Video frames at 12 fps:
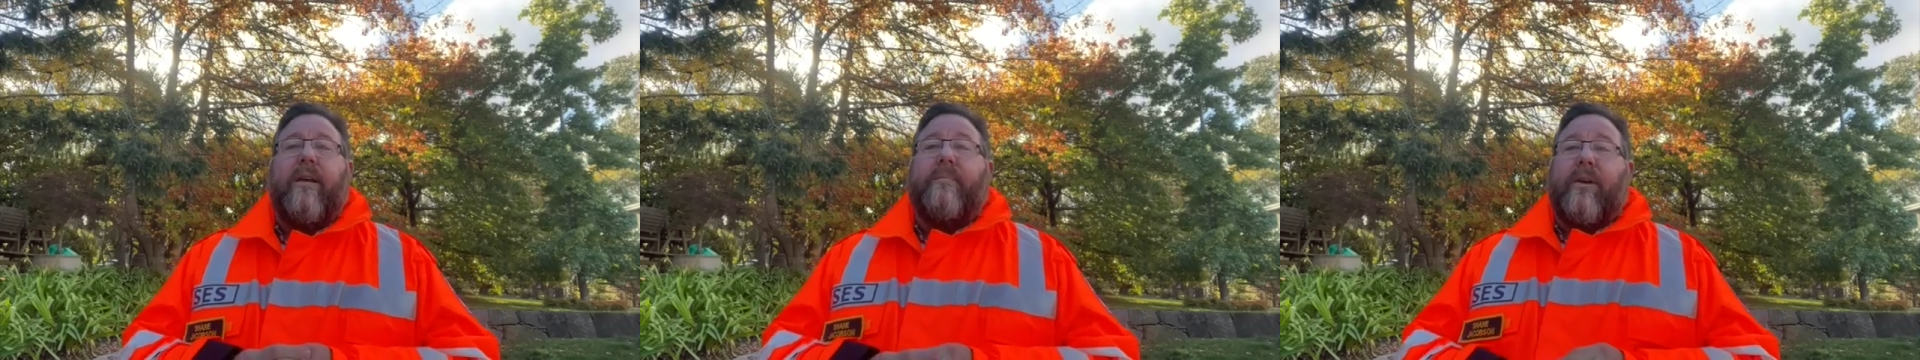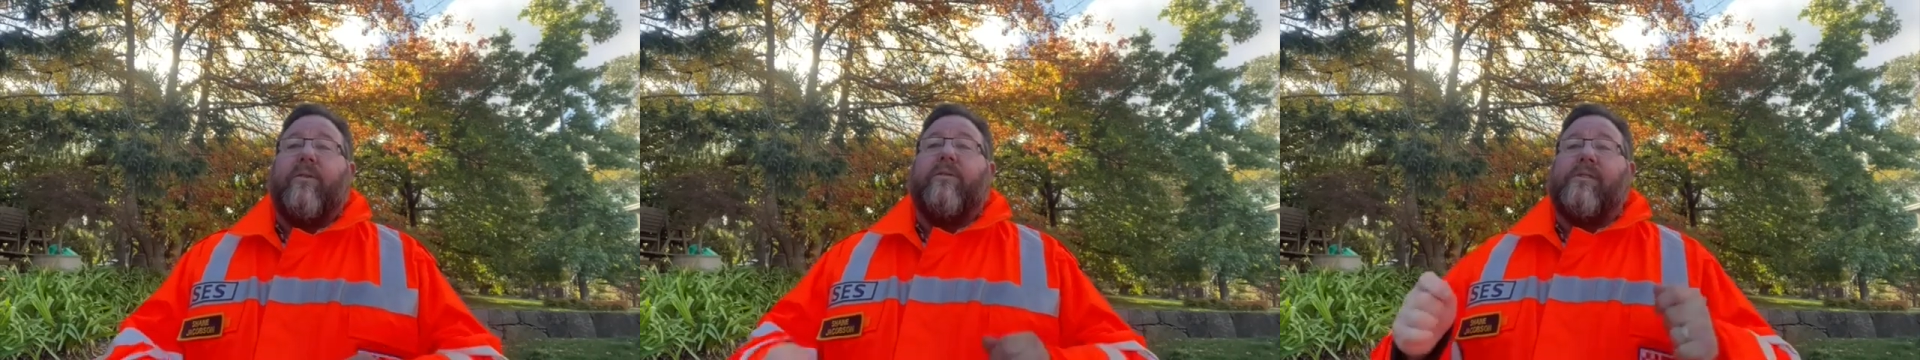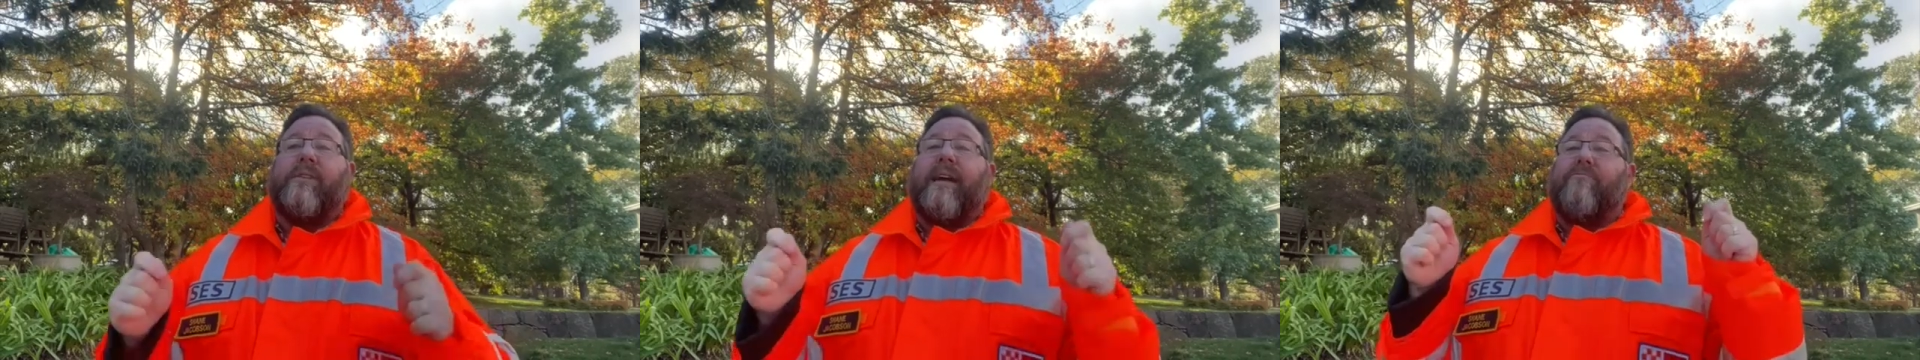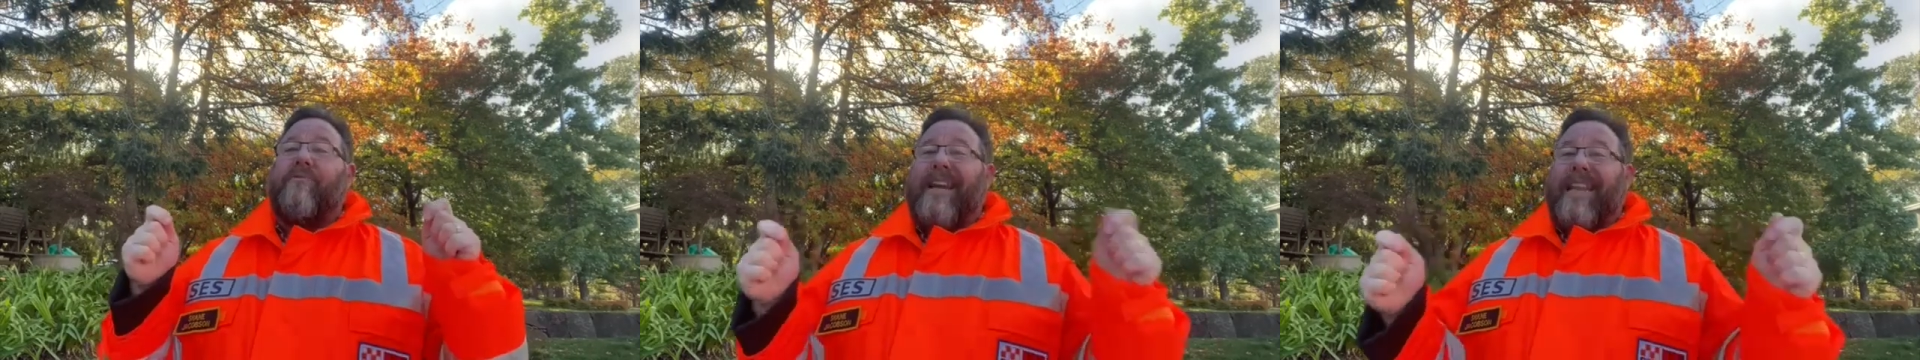because they
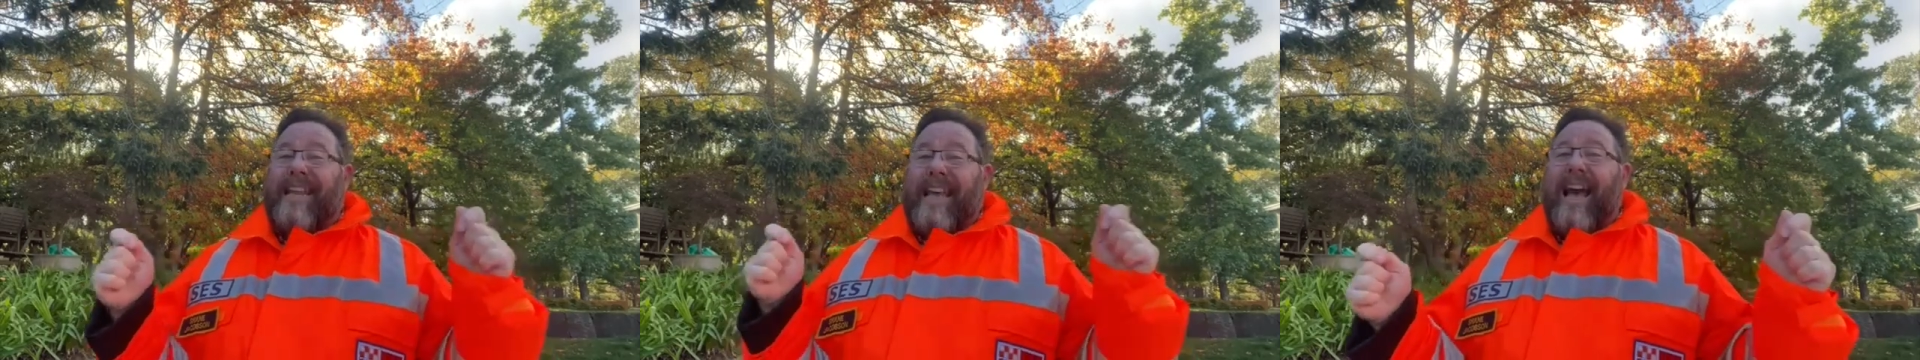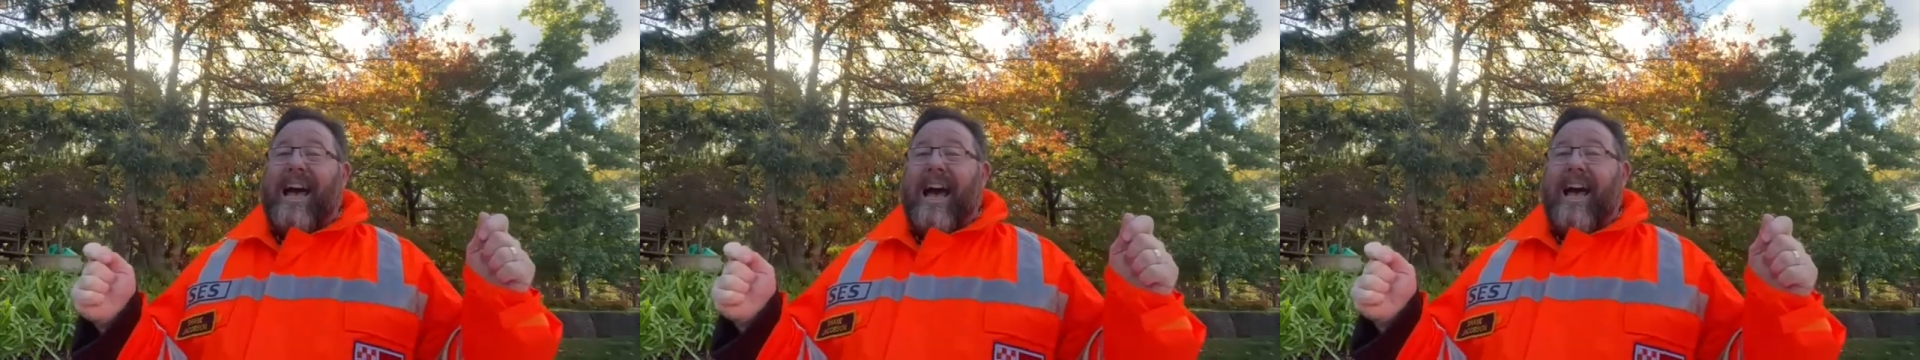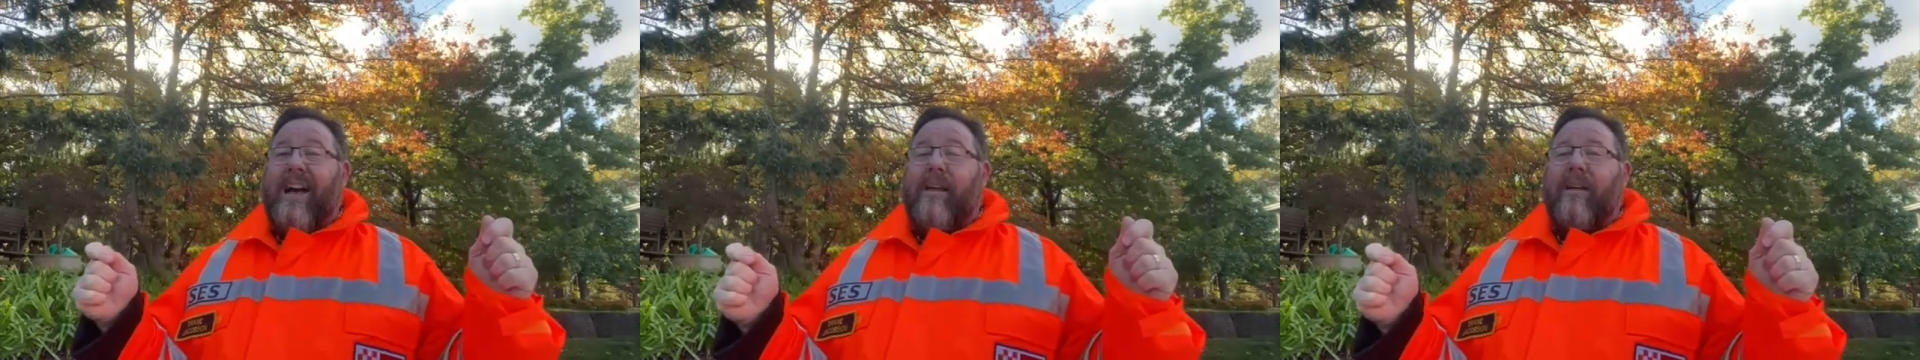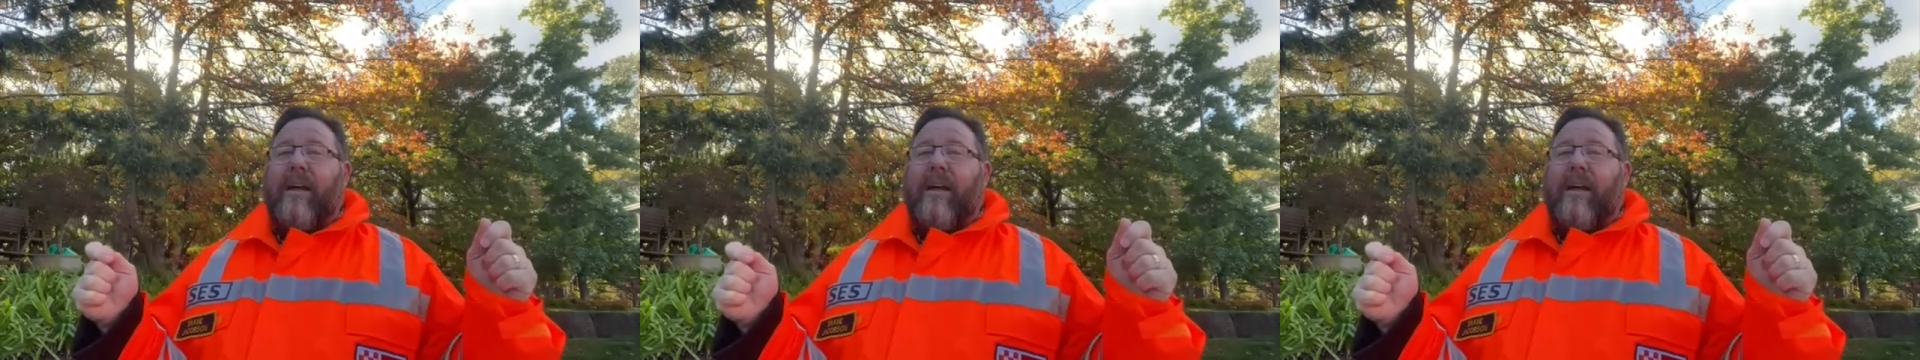really are